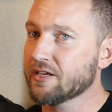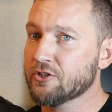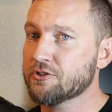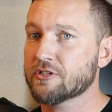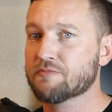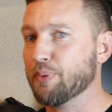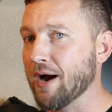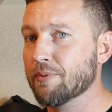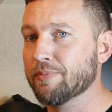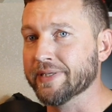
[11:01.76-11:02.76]
you should
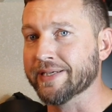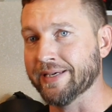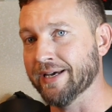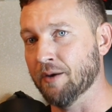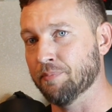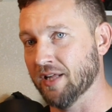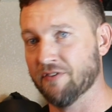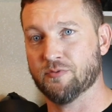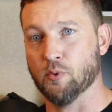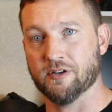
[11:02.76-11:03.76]
probably get a
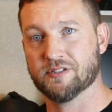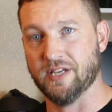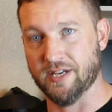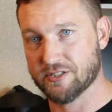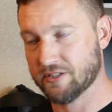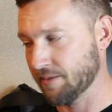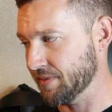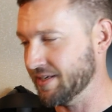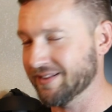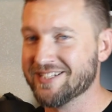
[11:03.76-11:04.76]
Bluffworks itch. I
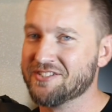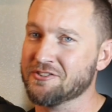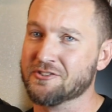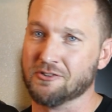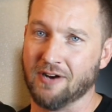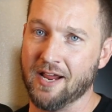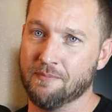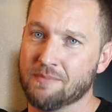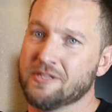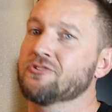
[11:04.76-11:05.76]
mean, at least just try
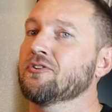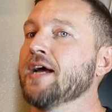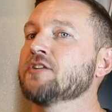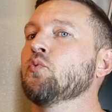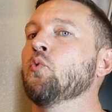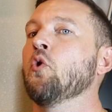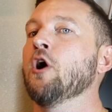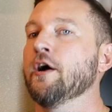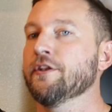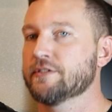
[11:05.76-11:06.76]
it. Maybe scratch
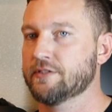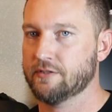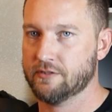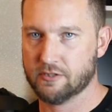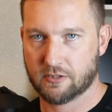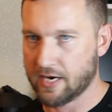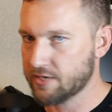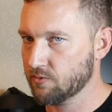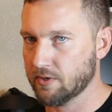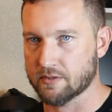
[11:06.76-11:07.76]
once. Just
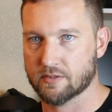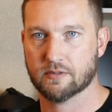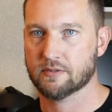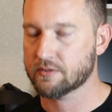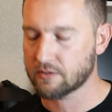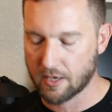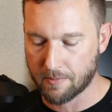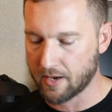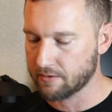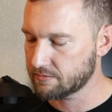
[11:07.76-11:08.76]
scratch once. Just try
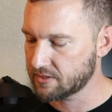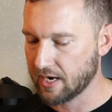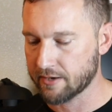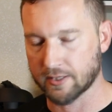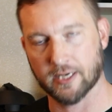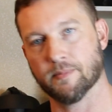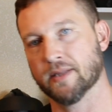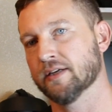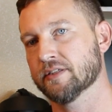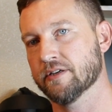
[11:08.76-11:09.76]
them out. See how you like them.
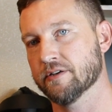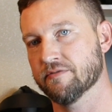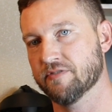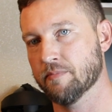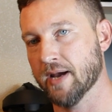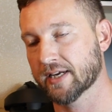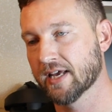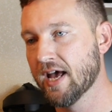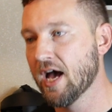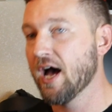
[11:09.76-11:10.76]
I'd like to hear your feedback.
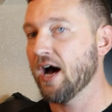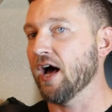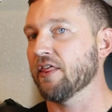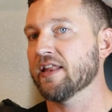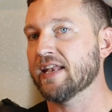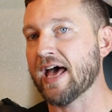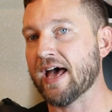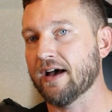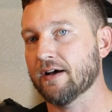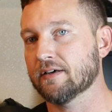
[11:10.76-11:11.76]
Other than
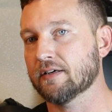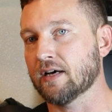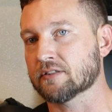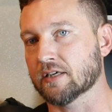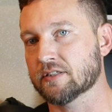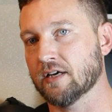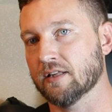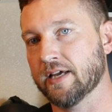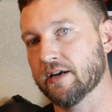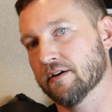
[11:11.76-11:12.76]
that, I'll talk to
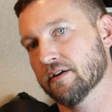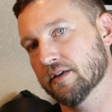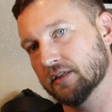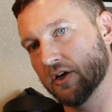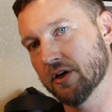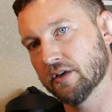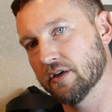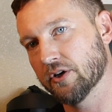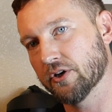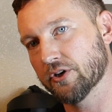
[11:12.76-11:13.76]
y'all later.
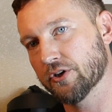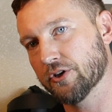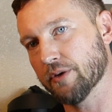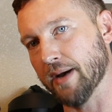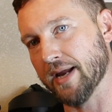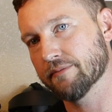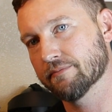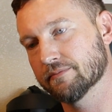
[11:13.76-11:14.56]
Goodbye.